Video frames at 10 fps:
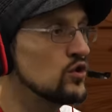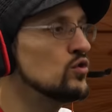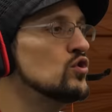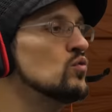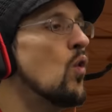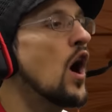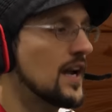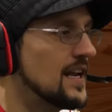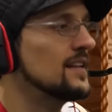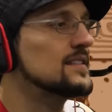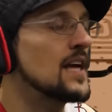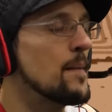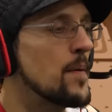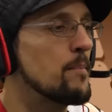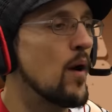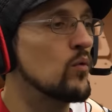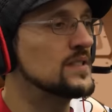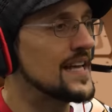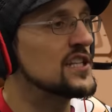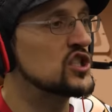You walking on top of... Was that a